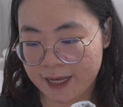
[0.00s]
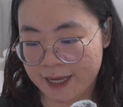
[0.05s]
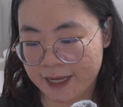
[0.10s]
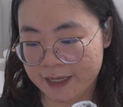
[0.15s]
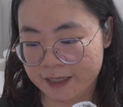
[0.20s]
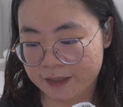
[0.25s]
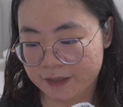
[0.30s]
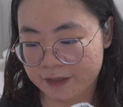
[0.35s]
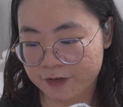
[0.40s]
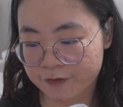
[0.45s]

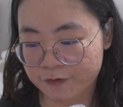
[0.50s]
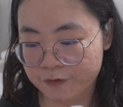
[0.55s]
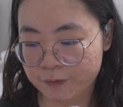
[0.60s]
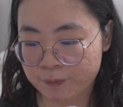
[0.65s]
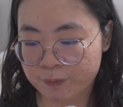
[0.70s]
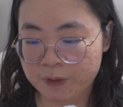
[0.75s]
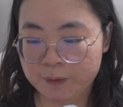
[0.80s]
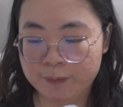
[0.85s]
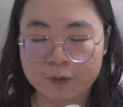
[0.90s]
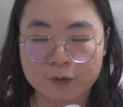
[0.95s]
and
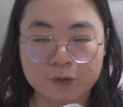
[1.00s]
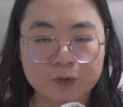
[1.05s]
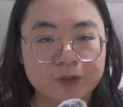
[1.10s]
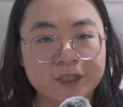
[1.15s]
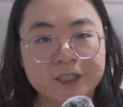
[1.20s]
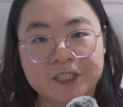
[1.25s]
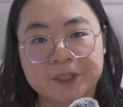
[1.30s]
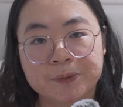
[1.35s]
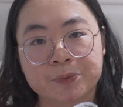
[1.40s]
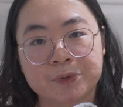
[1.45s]
different people could
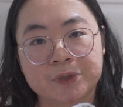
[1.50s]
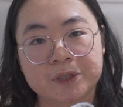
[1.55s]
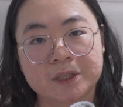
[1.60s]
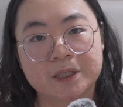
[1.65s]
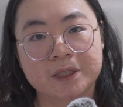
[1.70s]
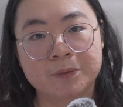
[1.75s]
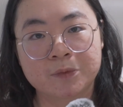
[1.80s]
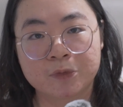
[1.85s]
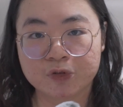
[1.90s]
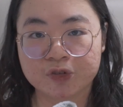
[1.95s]
interpret
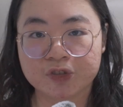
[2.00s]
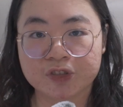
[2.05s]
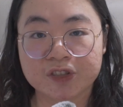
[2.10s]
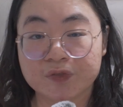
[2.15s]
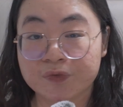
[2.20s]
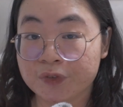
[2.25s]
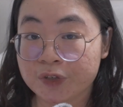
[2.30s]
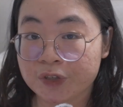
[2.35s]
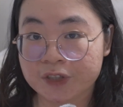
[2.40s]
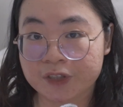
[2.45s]

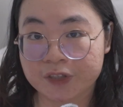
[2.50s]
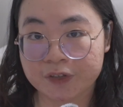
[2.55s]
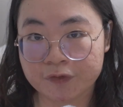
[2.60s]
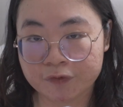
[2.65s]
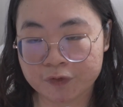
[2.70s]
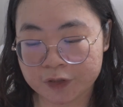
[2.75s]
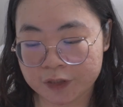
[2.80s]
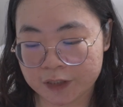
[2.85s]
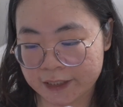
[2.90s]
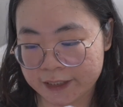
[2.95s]
emotions very
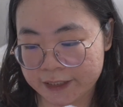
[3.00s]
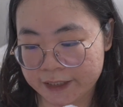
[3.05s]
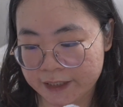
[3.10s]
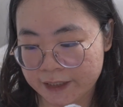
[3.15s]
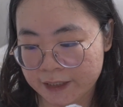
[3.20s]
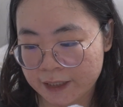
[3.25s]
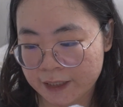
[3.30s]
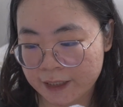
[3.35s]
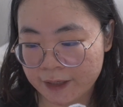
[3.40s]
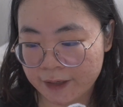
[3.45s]

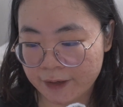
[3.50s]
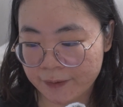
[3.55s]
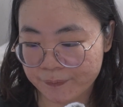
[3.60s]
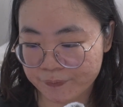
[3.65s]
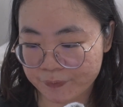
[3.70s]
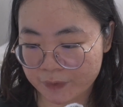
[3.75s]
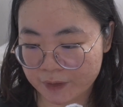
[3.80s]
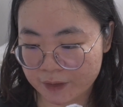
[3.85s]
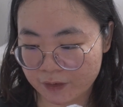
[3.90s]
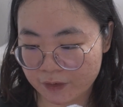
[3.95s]
differently
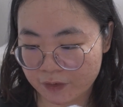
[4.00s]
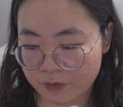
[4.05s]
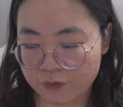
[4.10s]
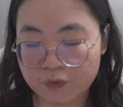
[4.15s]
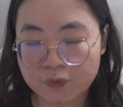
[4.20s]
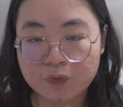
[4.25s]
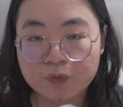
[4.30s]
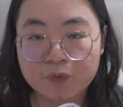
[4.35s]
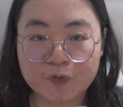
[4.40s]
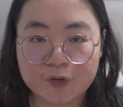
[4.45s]

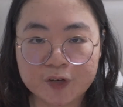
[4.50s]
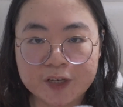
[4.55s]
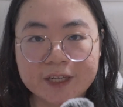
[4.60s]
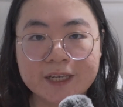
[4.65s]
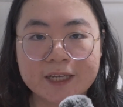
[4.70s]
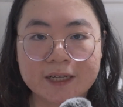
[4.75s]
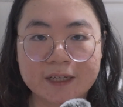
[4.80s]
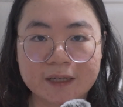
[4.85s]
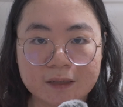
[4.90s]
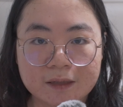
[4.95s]
through
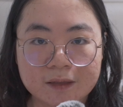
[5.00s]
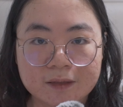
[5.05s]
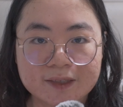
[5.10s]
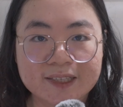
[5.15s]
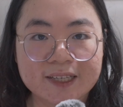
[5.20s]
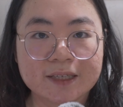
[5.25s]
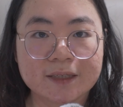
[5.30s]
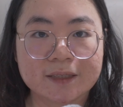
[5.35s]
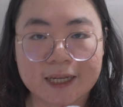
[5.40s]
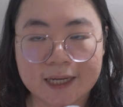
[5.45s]
reading
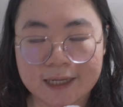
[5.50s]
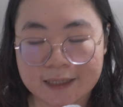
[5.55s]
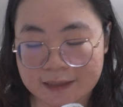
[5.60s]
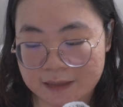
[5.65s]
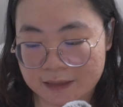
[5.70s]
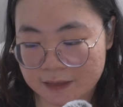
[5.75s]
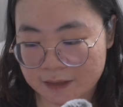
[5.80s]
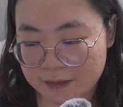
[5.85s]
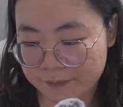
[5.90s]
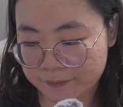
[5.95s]
said
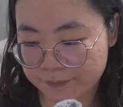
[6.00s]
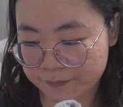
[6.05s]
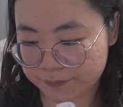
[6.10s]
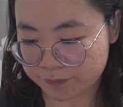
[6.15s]
text.